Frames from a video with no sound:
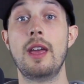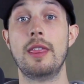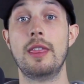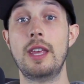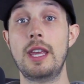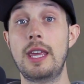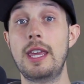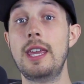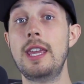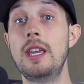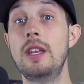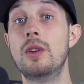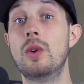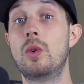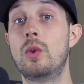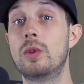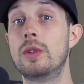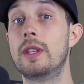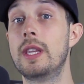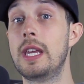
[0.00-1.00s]
the heat
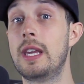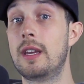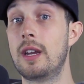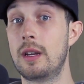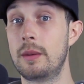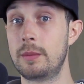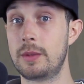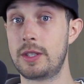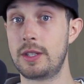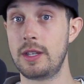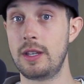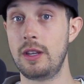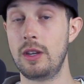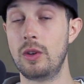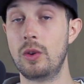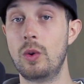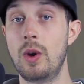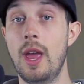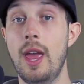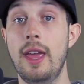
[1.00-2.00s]
only comes to
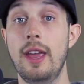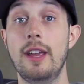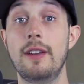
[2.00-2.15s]
you